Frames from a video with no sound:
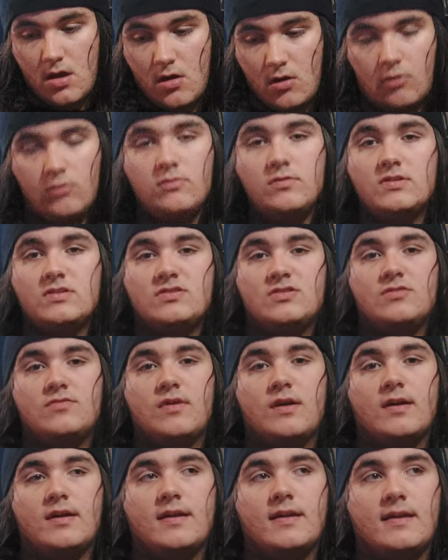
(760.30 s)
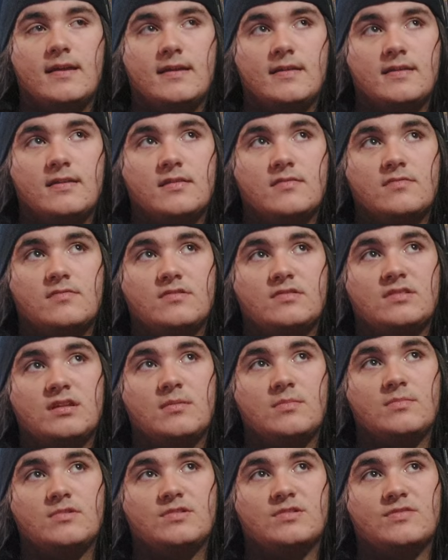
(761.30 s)
Holy shit! Why can't I think of his
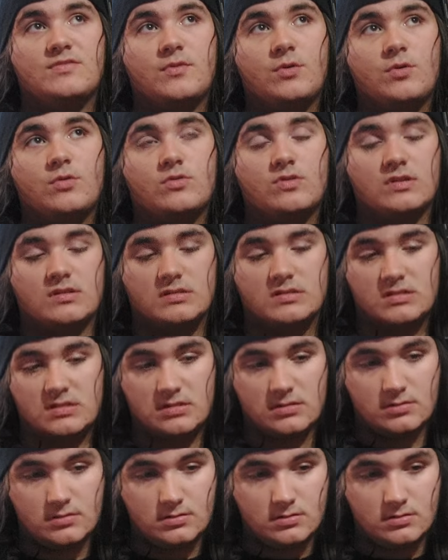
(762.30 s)
name? He's a vocalist.